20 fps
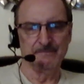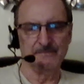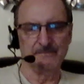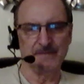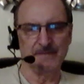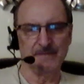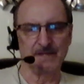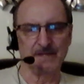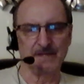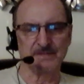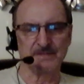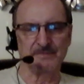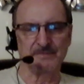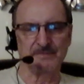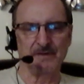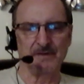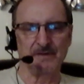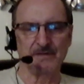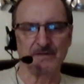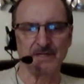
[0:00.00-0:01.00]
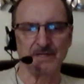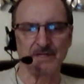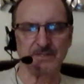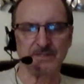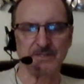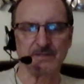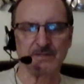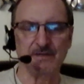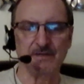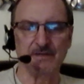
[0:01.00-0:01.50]
It's the foundation,
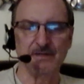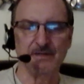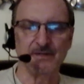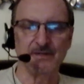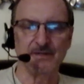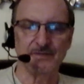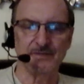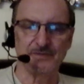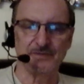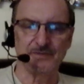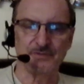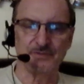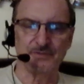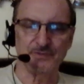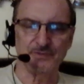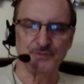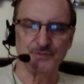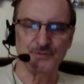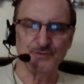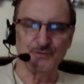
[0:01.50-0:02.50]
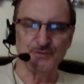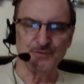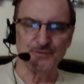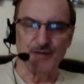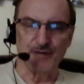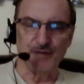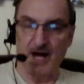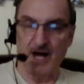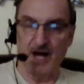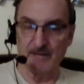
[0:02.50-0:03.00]

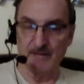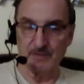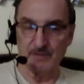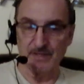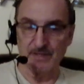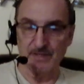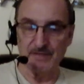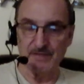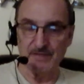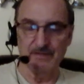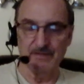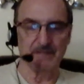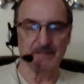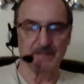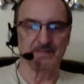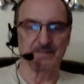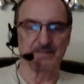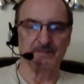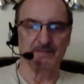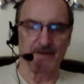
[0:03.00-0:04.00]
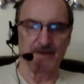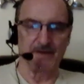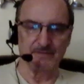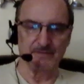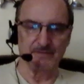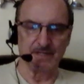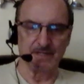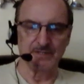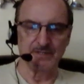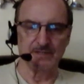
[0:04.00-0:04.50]
I believe, it's the
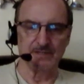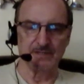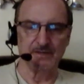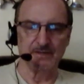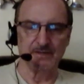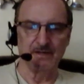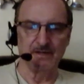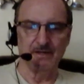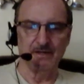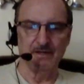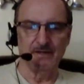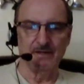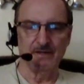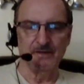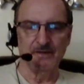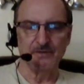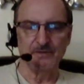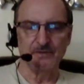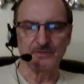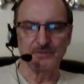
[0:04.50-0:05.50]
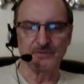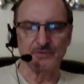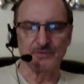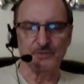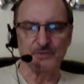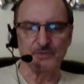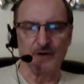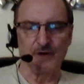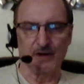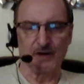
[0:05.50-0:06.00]
foundation to
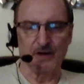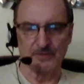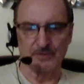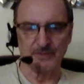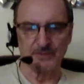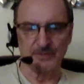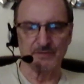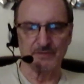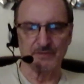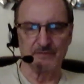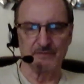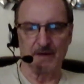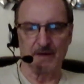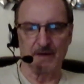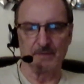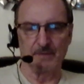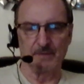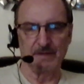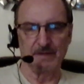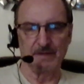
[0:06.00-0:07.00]
our Christian family.